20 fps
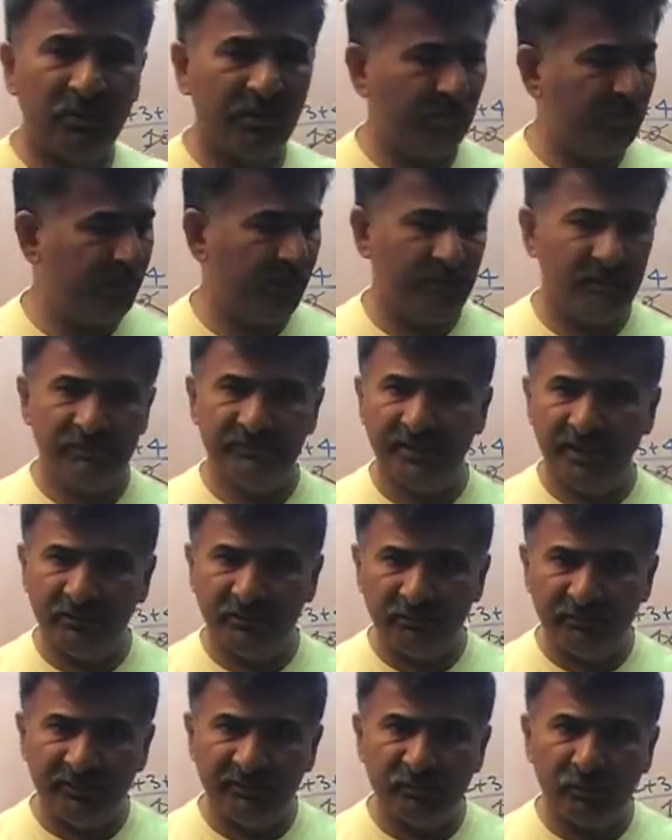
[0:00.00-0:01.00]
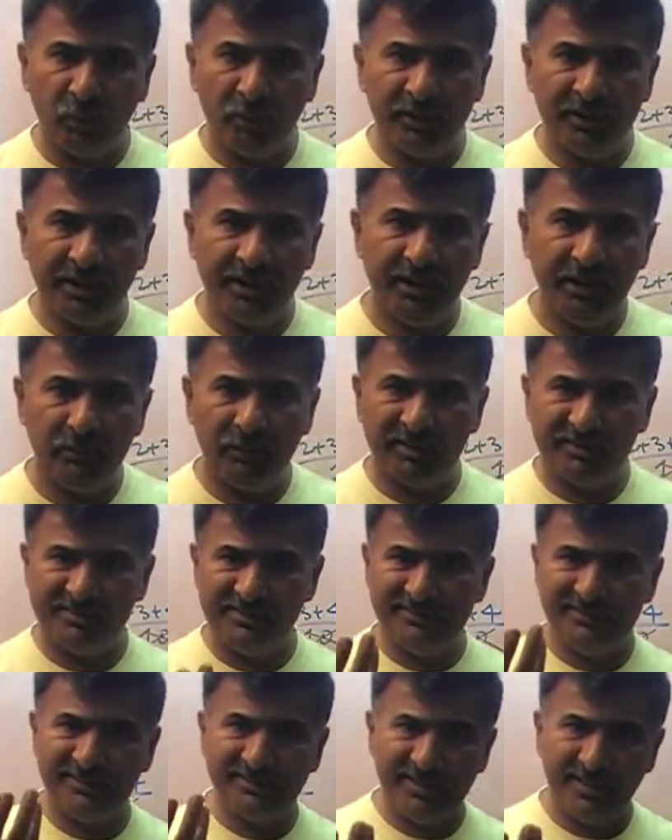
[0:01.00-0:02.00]
compare a tenth of this quantity
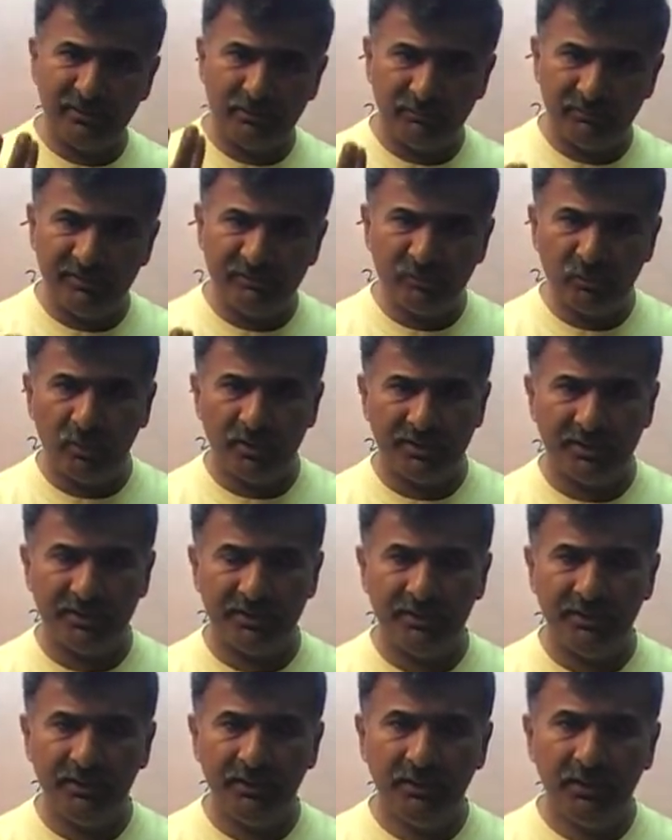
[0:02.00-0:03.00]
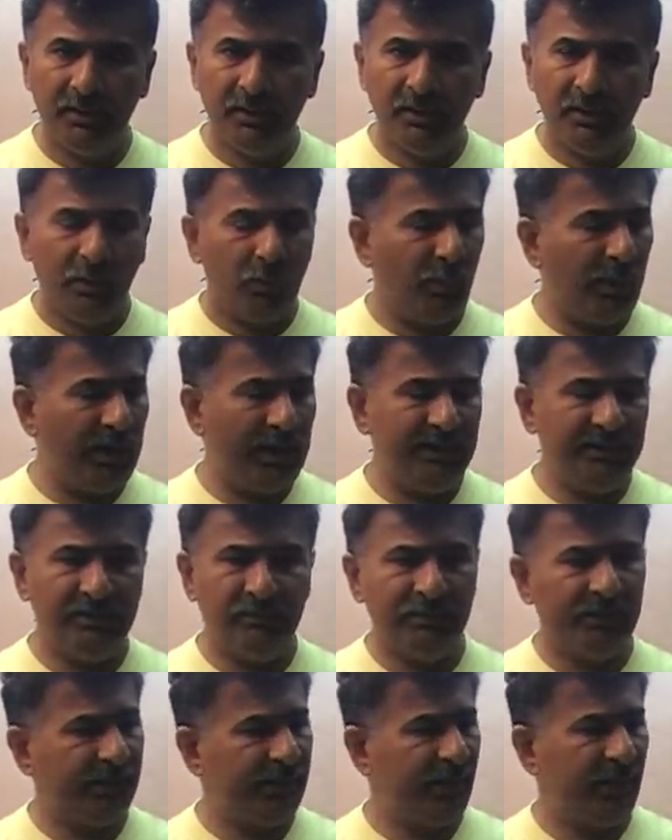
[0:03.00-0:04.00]
versus a tenth of this quantity, why the
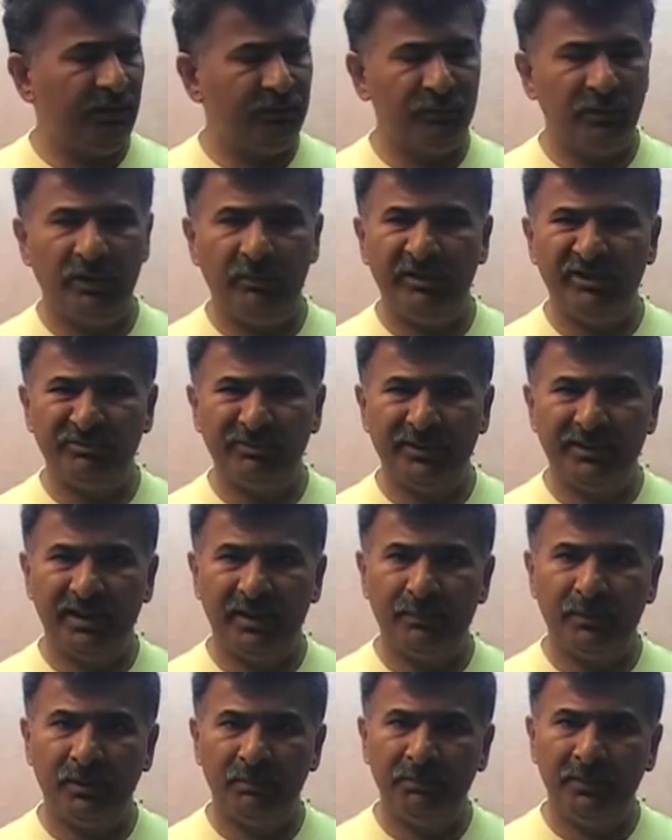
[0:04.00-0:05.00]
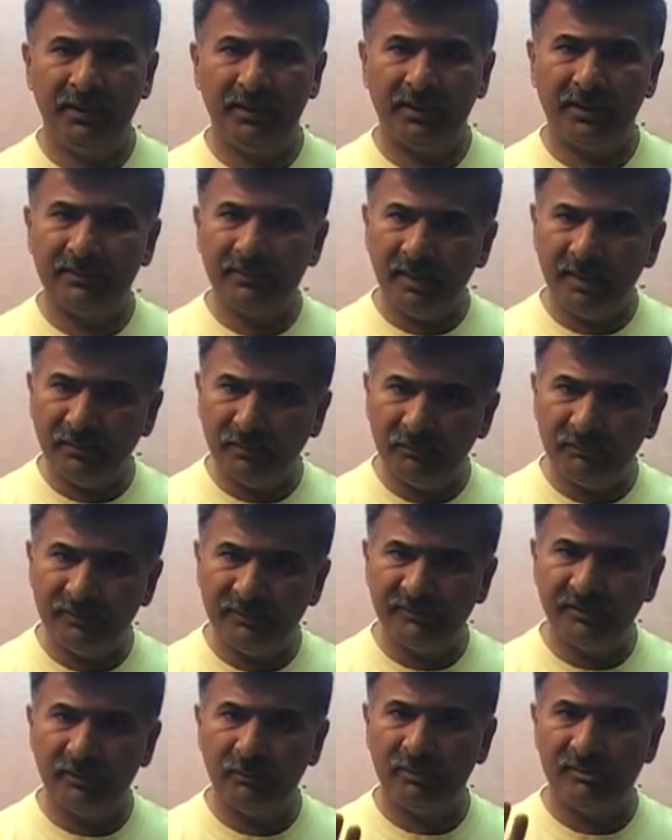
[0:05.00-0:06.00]
bloody hell should I waste my time comparing a tenth of this
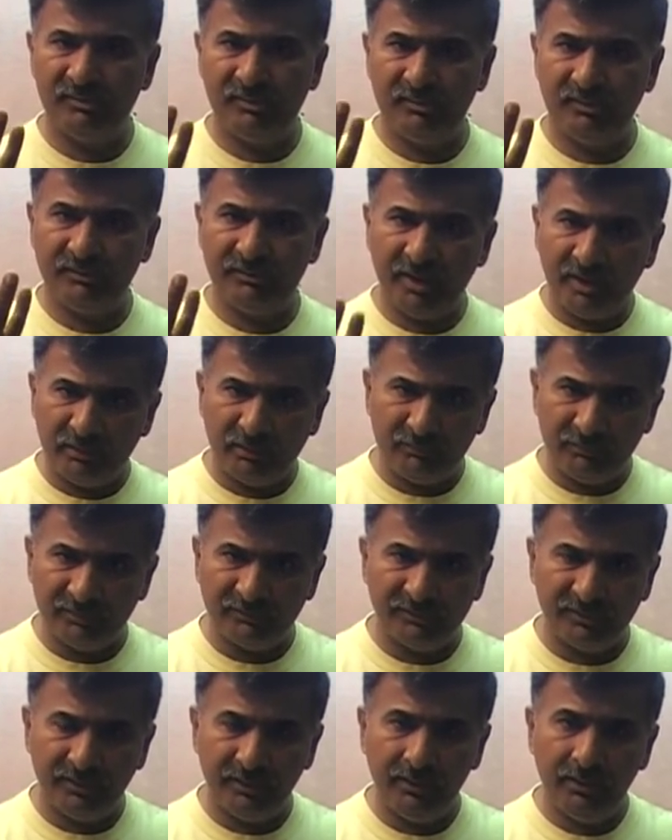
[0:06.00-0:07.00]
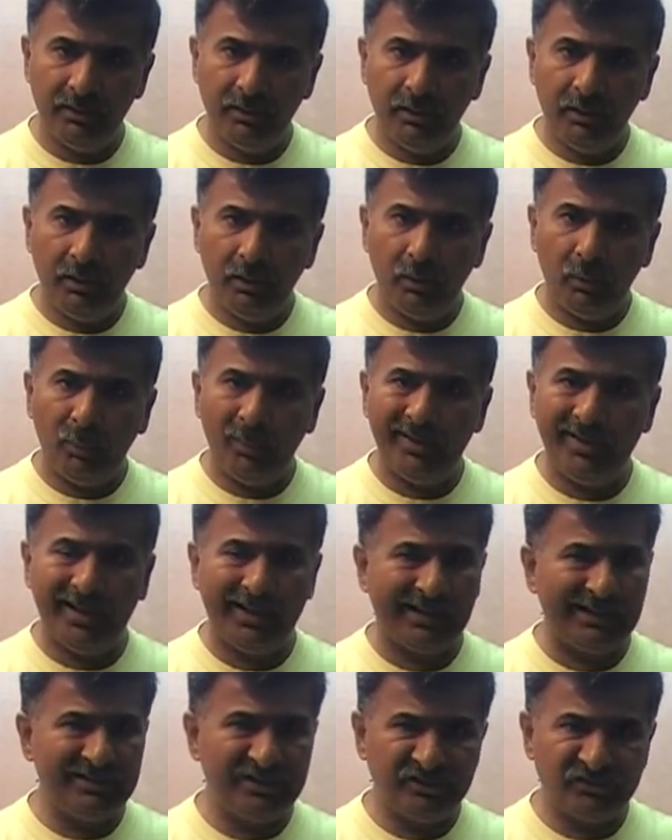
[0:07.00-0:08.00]
thing versus a tenth of this thing when I
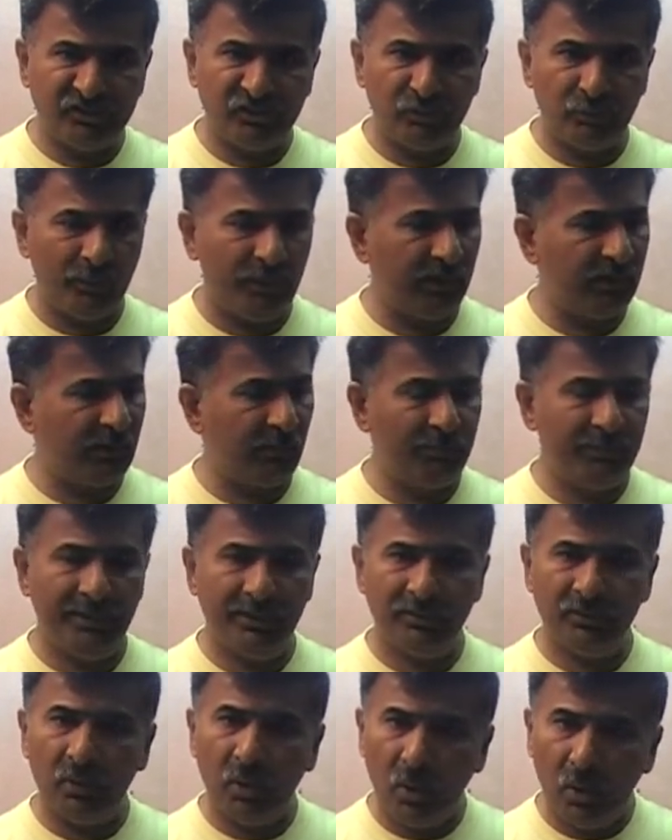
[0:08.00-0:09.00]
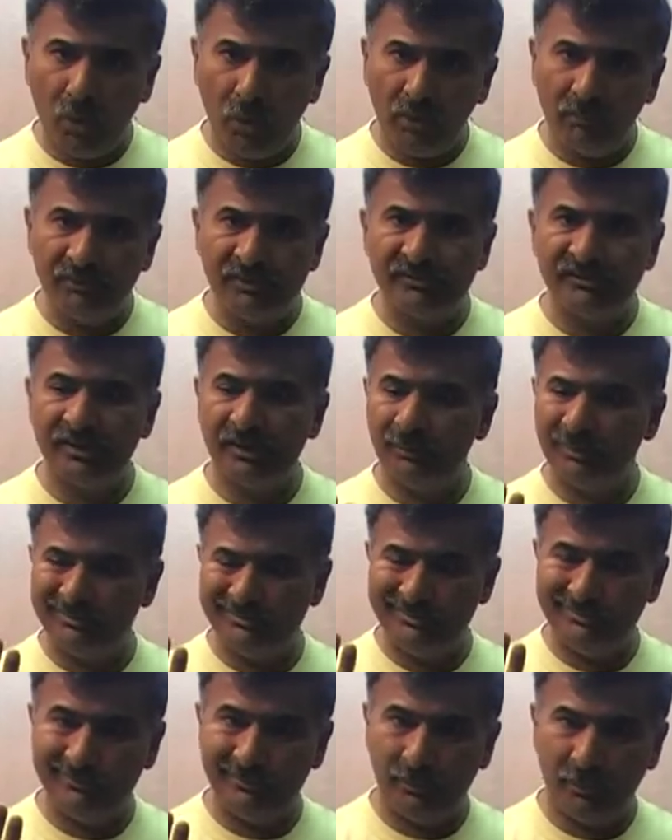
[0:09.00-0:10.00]
can just as well compare the whole of this thing
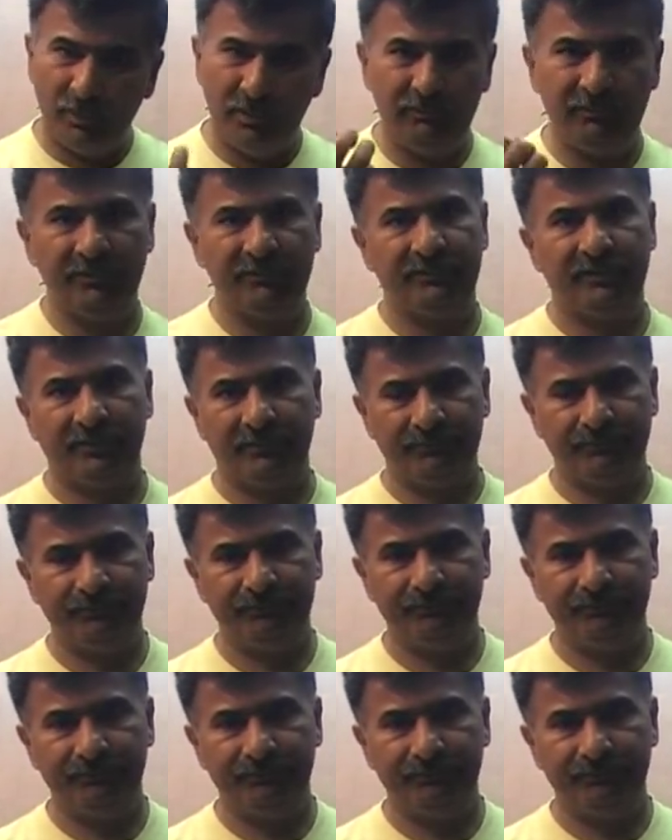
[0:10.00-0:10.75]
versus the whole of this thing?